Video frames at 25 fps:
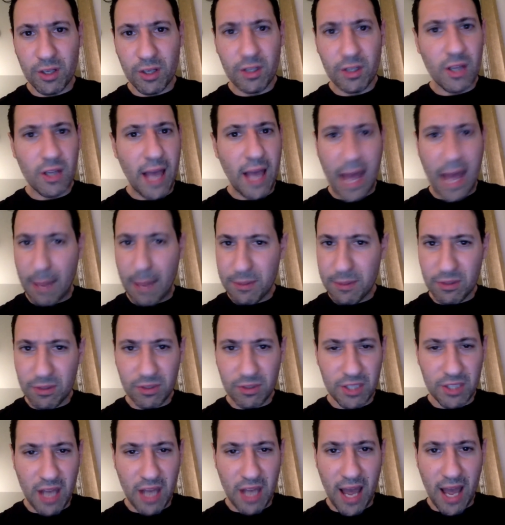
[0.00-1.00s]
Absolutely
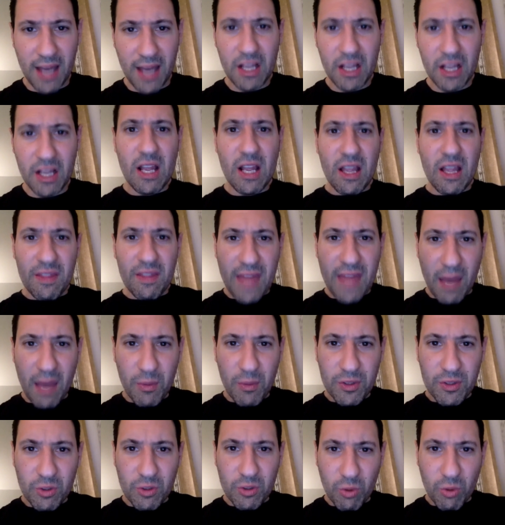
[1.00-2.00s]
not. That
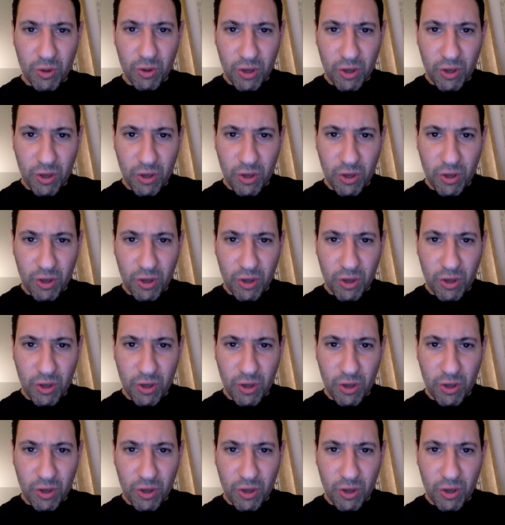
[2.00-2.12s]
was an